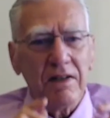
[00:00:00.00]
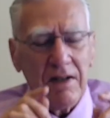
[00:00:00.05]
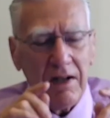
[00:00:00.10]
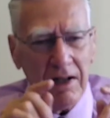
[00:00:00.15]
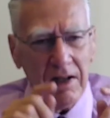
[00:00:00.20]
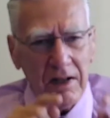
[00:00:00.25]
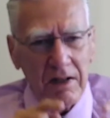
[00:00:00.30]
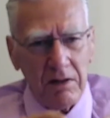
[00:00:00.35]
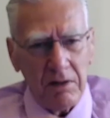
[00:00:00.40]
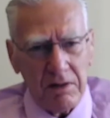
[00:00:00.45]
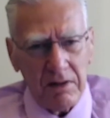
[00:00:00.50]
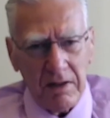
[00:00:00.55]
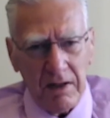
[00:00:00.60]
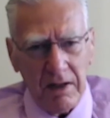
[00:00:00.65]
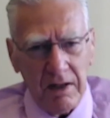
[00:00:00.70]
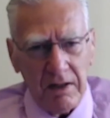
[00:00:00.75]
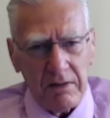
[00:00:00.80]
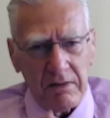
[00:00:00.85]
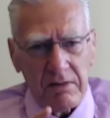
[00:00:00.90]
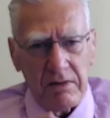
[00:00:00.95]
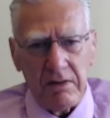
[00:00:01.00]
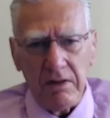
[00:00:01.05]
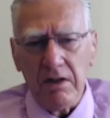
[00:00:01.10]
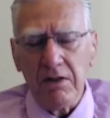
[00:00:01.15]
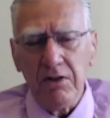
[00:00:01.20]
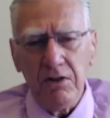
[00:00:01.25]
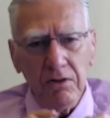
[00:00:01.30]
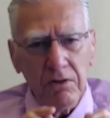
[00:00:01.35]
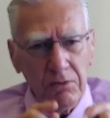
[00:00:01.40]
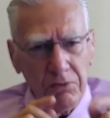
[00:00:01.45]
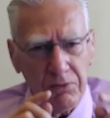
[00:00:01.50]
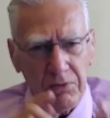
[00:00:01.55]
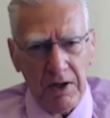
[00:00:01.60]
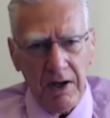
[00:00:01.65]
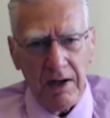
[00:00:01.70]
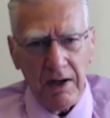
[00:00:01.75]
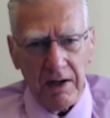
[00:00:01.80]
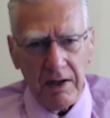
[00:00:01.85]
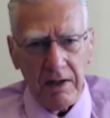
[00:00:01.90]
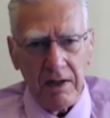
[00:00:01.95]
take a test, and you'll
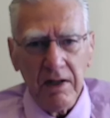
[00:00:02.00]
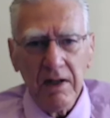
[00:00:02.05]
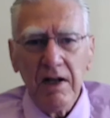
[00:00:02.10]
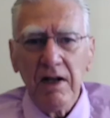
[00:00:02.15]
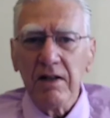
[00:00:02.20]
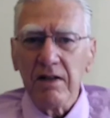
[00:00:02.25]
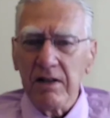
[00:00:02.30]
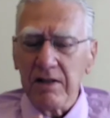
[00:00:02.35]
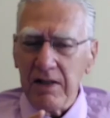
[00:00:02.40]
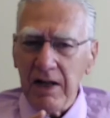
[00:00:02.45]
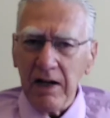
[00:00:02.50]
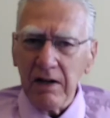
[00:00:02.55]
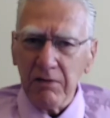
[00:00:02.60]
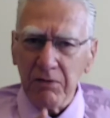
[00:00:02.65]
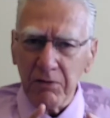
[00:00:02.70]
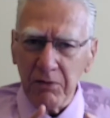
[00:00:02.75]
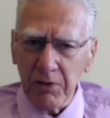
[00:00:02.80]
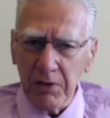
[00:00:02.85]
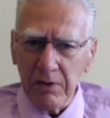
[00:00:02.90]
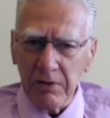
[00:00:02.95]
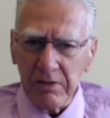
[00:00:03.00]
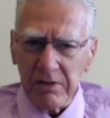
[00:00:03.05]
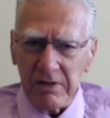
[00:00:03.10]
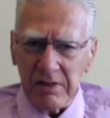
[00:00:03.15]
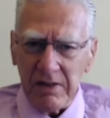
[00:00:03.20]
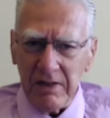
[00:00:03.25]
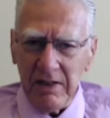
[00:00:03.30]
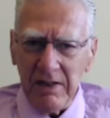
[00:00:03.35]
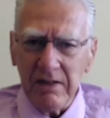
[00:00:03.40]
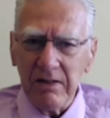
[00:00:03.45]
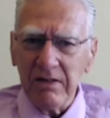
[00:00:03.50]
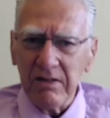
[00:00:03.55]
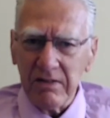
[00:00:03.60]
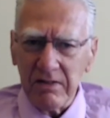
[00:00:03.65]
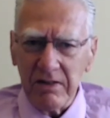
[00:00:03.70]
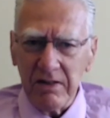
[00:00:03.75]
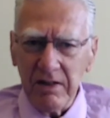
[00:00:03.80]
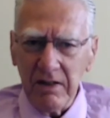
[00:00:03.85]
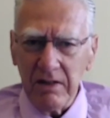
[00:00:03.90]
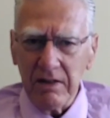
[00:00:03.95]
find that first
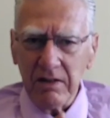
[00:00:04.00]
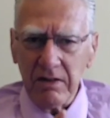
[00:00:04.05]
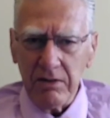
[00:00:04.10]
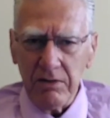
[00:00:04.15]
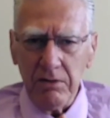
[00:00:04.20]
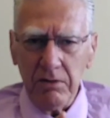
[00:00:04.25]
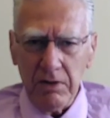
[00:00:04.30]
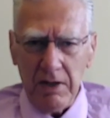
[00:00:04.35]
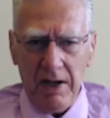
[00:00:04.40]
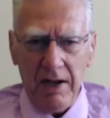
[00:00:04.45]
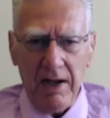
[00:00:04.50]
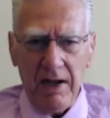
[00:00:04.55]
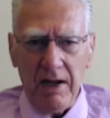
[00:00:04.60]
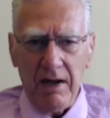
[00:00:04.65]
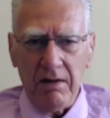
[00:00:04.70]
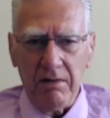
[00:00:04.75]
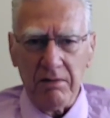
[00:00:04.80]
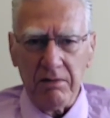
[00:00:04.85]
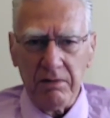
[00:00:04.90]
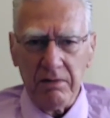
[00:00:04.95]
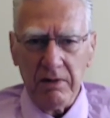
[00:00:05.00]
instinct that you have